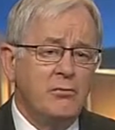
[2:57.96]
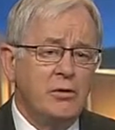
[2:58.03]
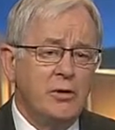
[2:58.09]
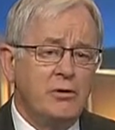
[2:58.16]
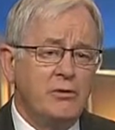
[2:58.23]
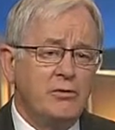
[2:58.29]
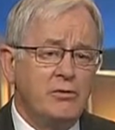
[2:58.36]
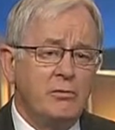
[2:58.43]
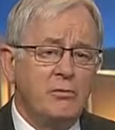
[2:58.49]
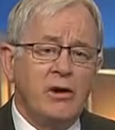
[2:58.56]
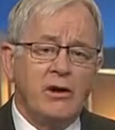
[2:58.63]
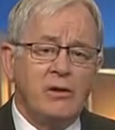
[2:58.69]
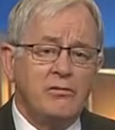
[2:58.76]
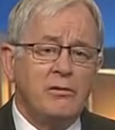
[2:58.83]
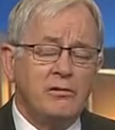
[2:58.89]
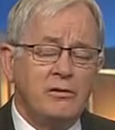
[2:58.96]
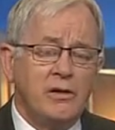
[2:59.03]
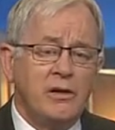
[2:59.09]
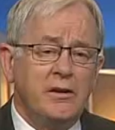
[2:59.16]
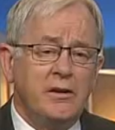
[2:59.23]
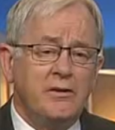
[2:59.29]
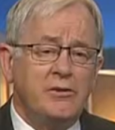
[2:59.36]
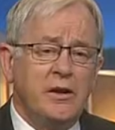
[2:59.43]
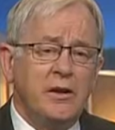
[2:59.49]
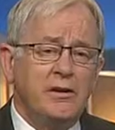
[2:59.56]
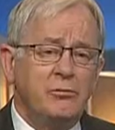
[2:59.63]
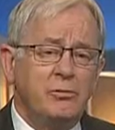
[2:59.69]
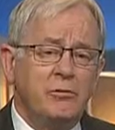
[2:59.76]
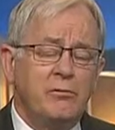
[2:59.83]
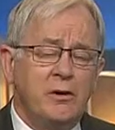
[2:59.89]
because the money's not there. The thing
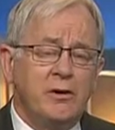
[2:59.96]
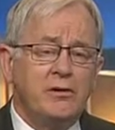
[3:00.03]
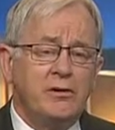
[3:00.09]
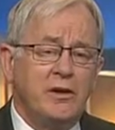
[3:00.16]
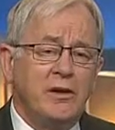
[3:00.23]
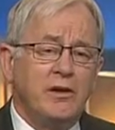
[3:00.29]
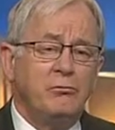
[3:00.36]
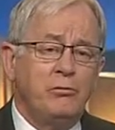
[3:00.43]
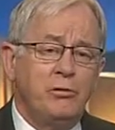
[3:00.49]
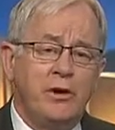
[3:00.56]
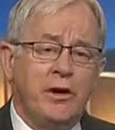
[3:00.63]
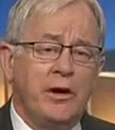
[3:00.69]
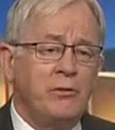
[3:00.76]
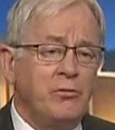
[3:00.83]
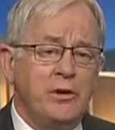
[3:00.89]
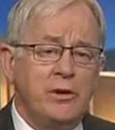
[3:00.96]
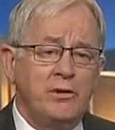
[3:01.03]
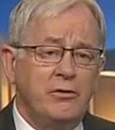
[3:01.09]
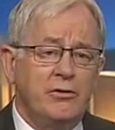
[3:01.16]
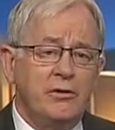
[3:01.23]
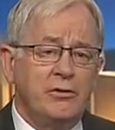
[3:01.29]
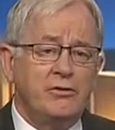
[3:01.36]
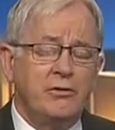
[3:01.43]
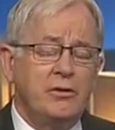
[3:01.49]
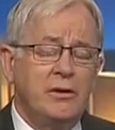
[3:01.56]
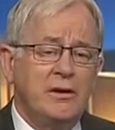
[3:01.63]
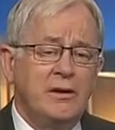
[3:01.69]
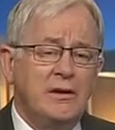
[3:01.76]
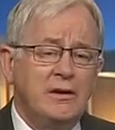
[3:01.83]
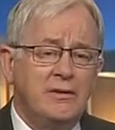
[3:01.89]
is, we've got to live within our means.
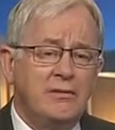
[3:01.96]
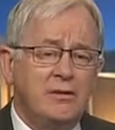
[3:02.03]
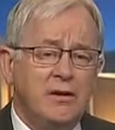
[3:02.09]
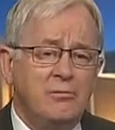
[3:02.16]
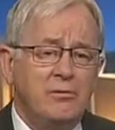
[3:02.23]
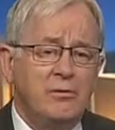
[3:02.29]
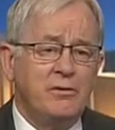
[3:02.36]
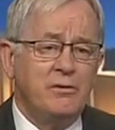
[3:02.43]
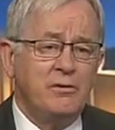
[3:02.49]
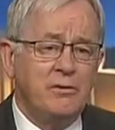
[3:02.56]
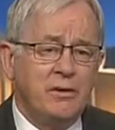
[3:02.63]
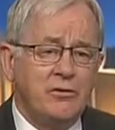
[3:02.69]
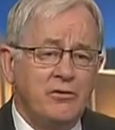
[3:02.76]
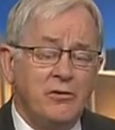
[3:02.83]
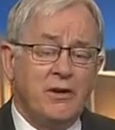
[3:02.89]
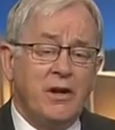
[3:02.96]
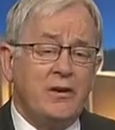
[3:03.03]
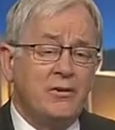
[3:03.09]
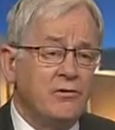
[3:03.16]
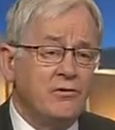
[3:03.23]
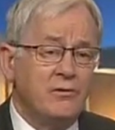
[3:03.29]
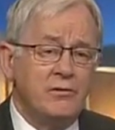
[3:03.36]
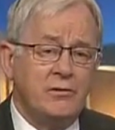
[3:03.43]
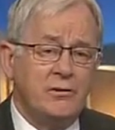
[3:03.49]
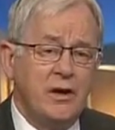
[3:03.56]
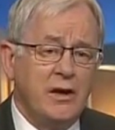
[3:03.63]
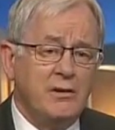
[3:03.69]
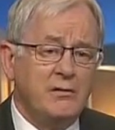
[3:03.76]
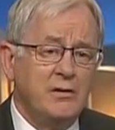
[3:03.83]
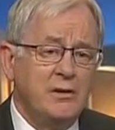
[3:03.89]
This government has not understood
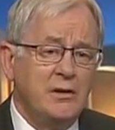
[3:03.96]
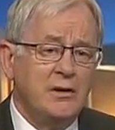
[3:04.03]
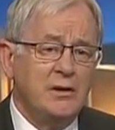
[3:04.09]
that,